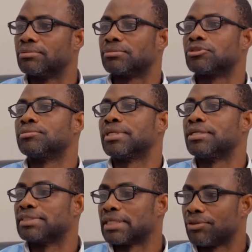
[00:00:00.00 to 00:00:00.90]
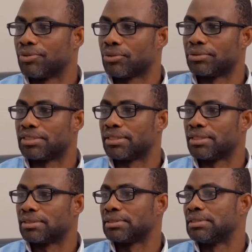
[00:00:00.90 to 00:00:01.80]
sometimes secondary
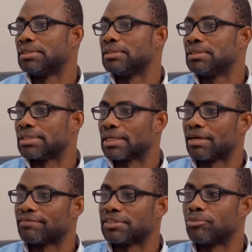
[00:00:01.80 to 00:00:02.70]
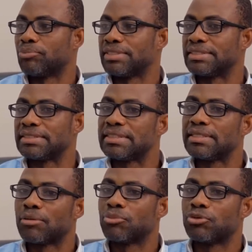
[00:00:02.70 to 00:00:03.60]
containers that have separate
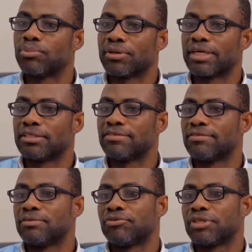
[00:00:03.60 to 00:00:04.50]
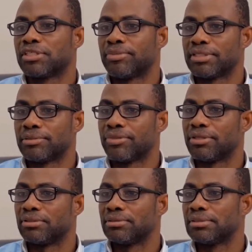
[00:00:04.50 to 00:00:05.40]
sealable pockets for the
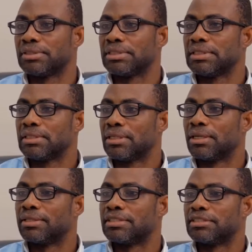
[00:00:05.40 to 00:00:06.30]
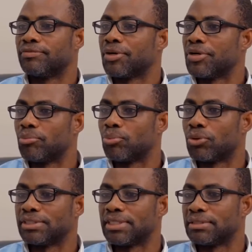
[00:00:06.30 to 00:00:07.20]
specimen. This is very
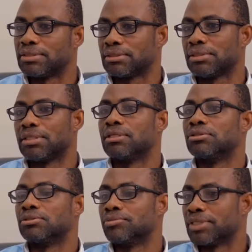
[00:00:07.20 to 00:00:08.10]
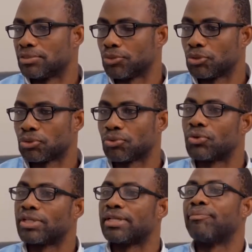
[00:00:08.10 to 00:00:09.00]
important. Sometimes we also
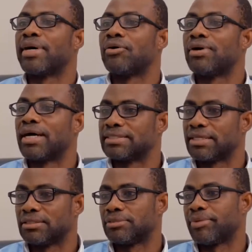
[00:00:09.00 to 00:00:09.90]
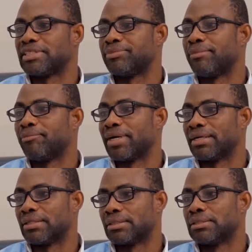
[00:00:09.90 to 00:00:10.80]
call that the biohazard specimen bag.